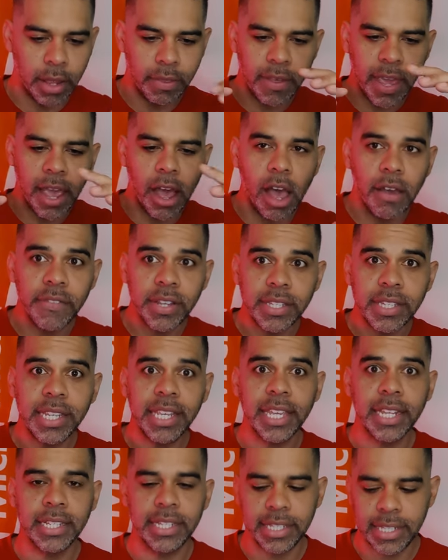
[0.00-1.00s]
And they
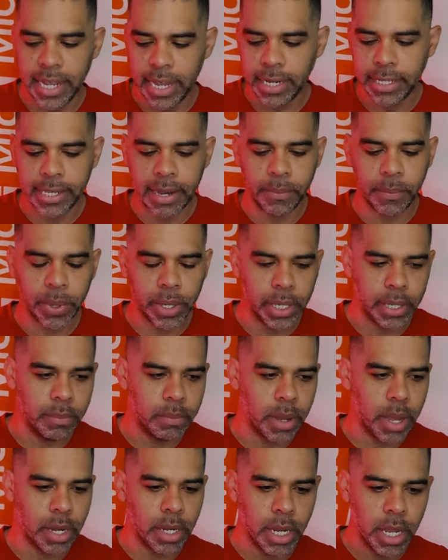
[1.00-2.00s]
obviously can stand separately,
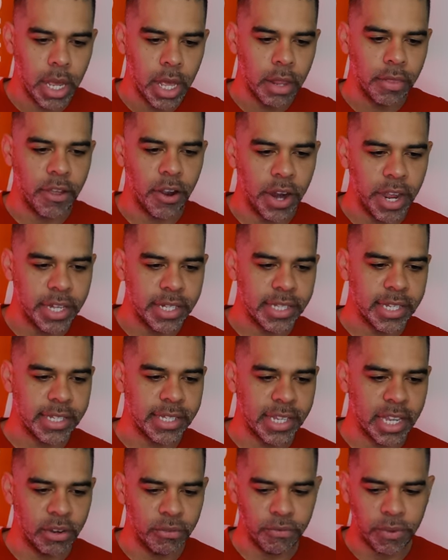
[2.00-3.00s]
but there is
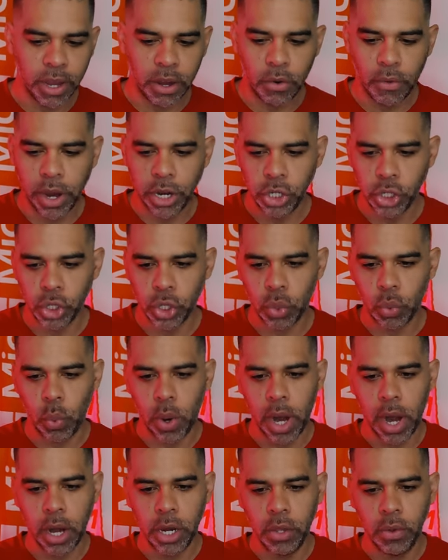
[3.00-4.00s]
this configuration
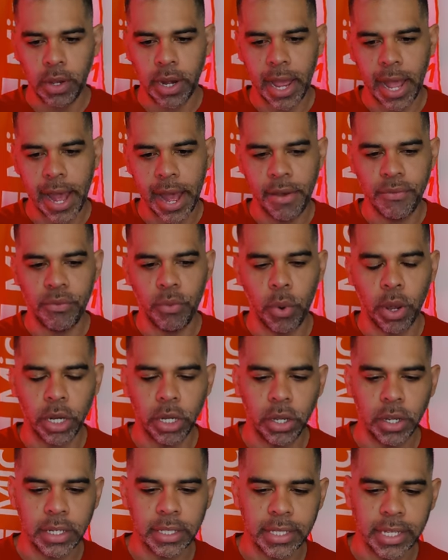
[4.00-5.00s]
where you can have
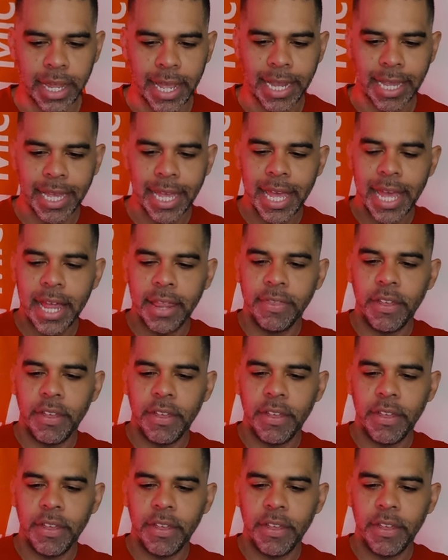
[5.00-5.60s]
what looks like